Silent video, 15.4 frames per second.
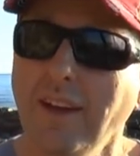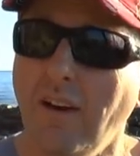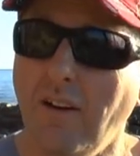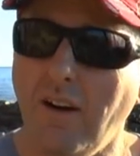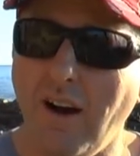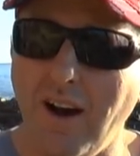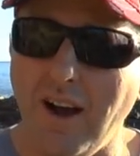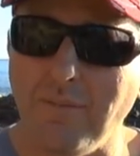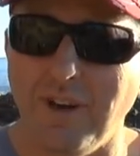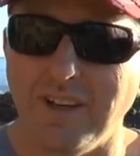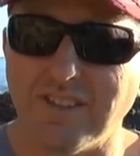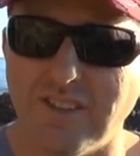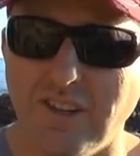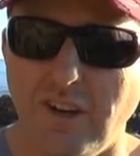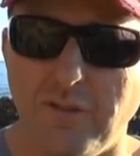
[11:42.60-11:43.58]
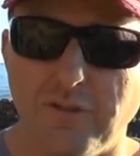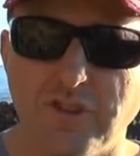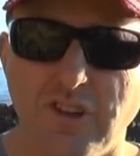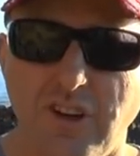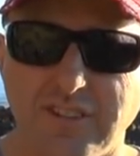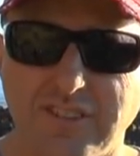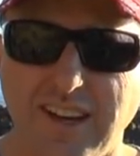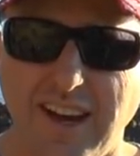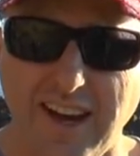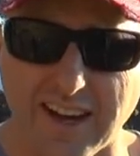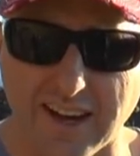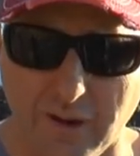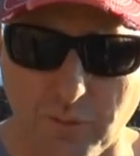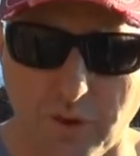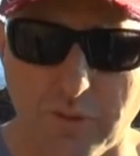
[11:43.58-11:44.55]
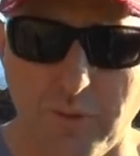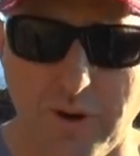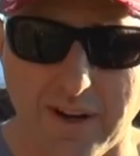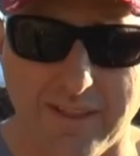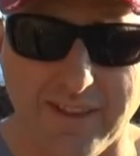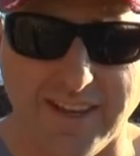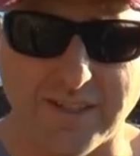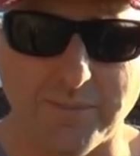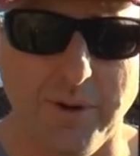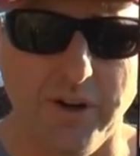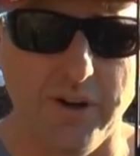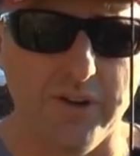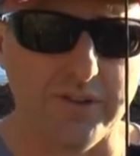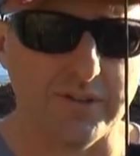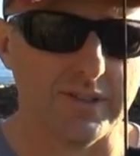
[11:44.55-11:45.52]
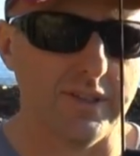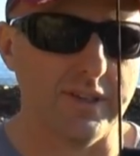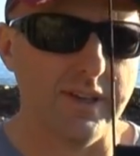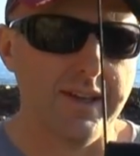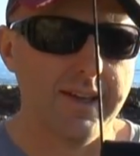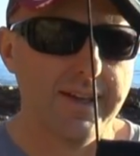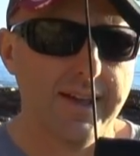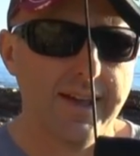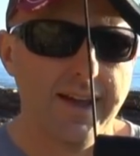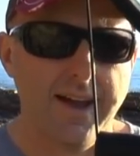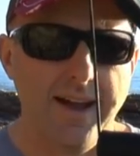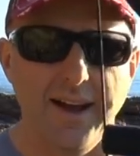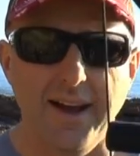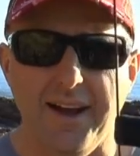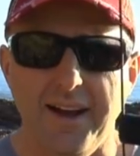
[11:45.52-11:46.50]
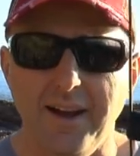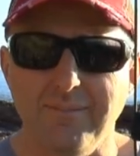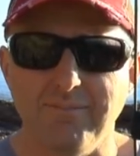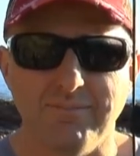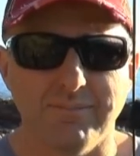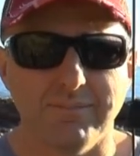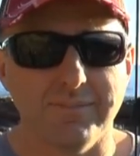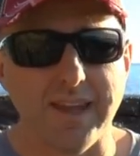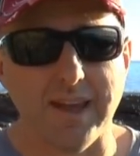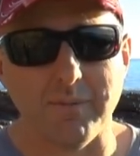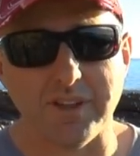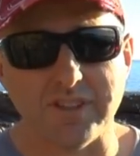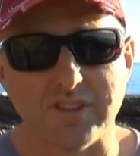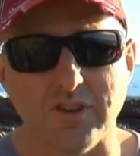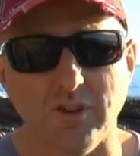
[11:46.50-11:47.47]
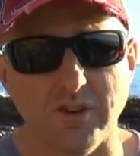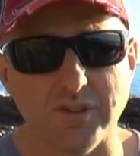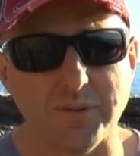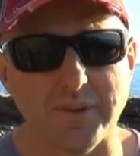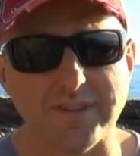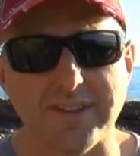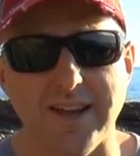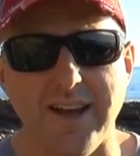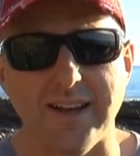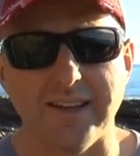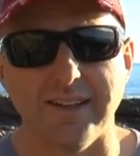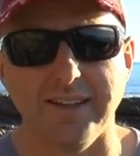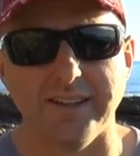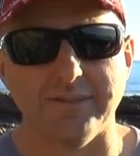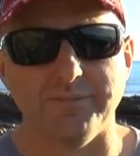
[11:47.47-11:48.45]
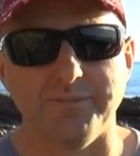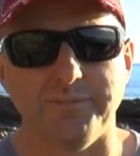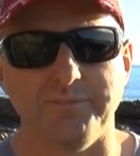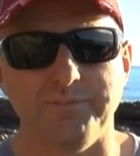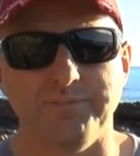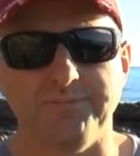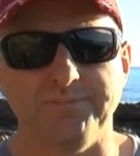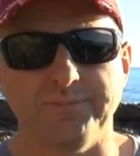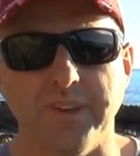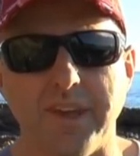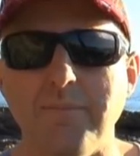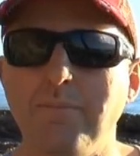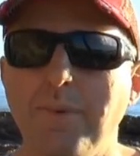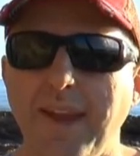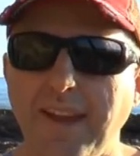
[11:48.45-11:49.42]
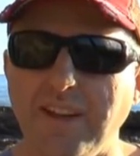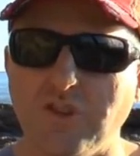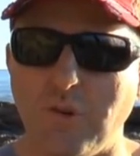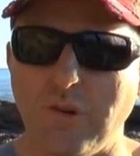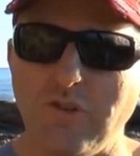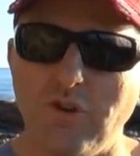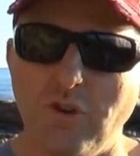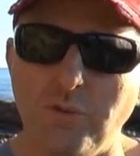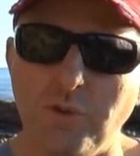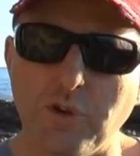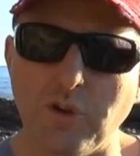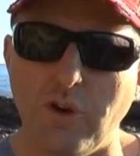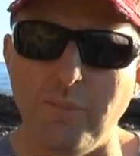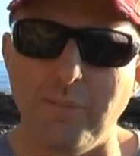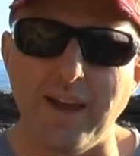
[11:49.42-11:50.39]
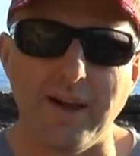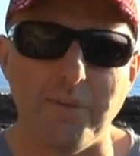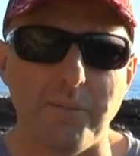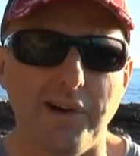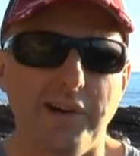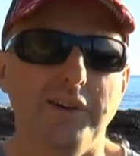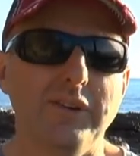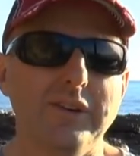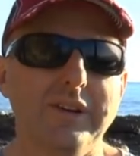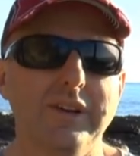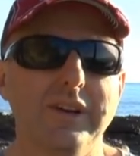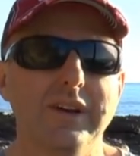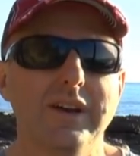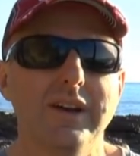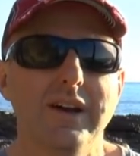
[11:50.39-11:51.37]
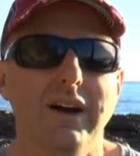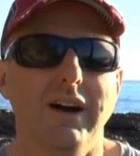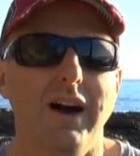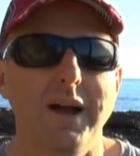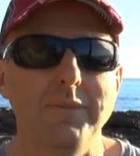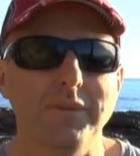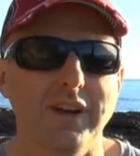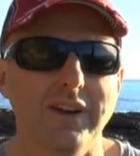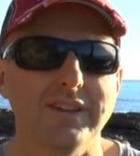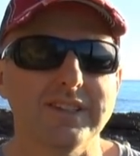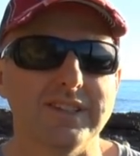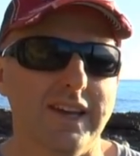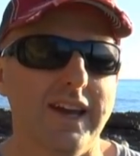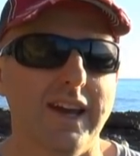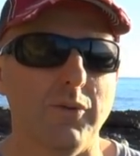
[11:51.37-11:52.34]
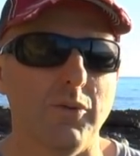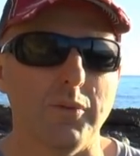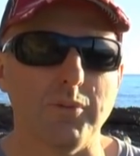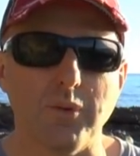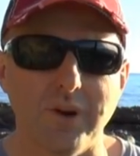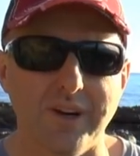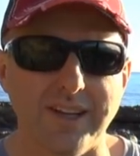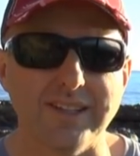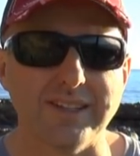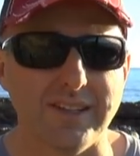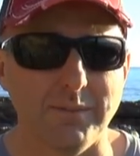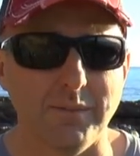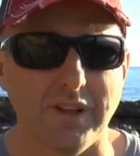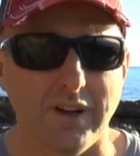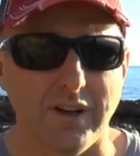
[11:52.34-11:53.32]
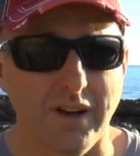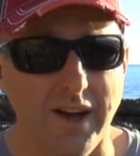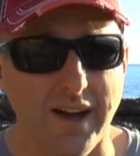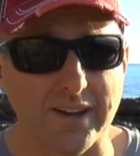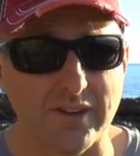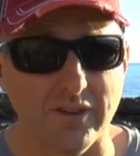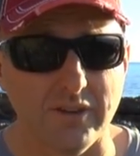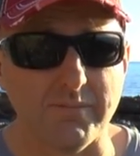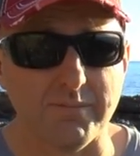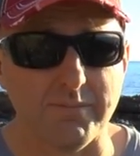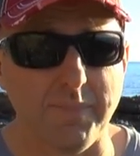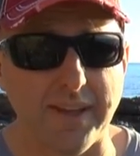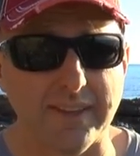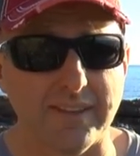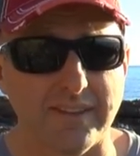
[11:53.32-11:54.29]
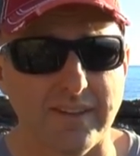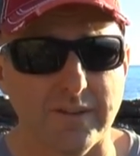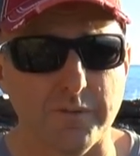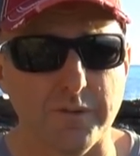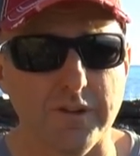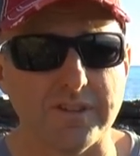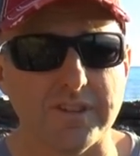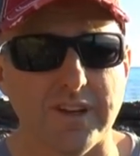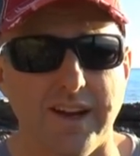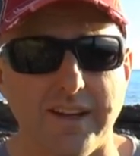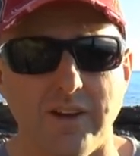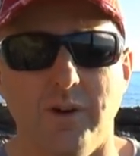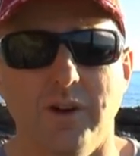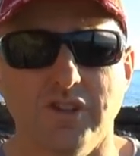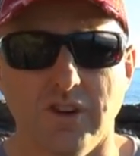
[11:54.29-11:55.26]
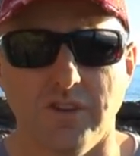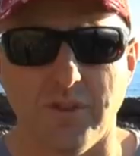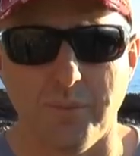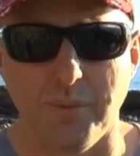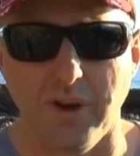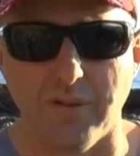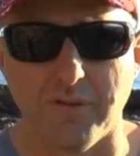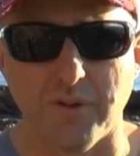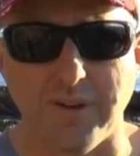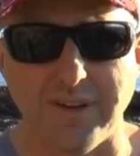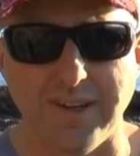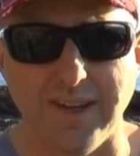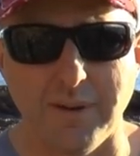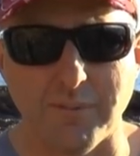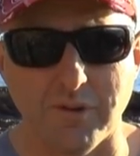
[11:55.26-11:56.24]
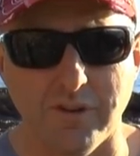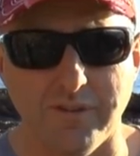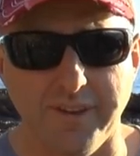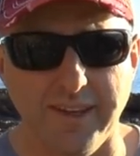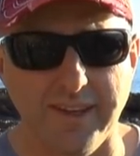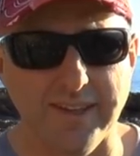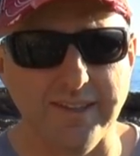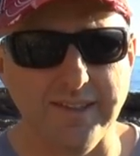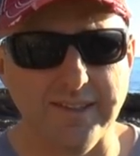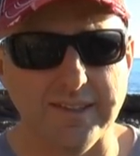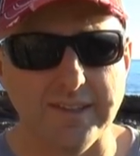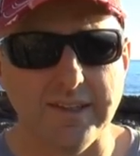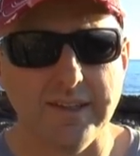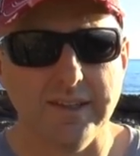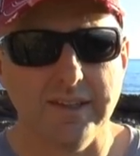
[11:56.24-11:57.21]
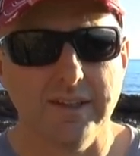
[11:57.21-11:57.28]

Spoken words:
Now, I myself shot target with one of these bows. Now, my scores with target compared to a normal compound bow, I'm going to say were pretty similar. I couldn't pick the difference. I know I shot the bow for a number of years.